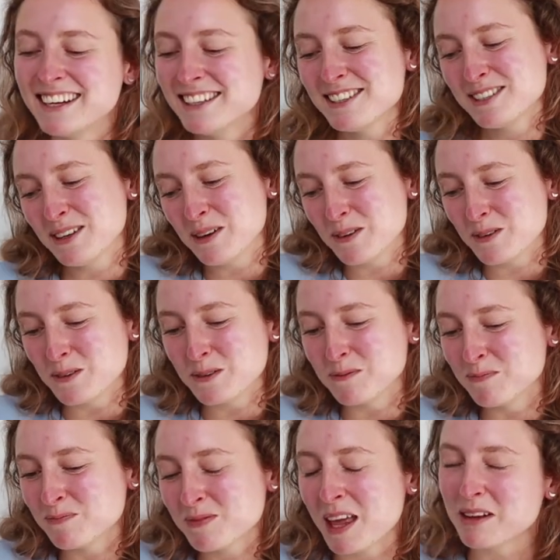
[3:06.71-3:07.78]
so
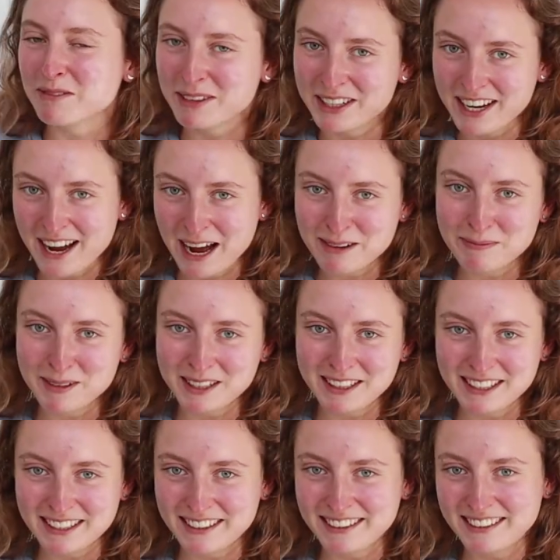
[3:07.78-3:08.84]
I'm very happy
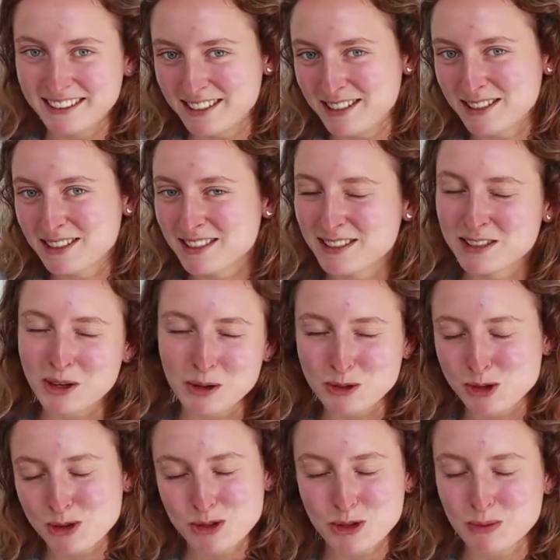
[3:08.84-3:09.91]
that there's
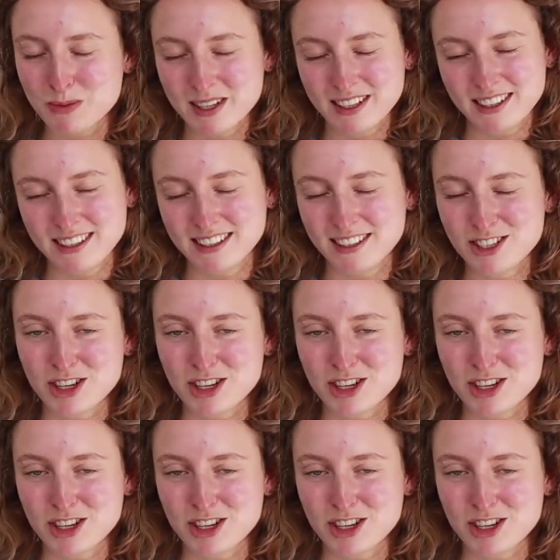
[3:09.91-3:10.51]
so many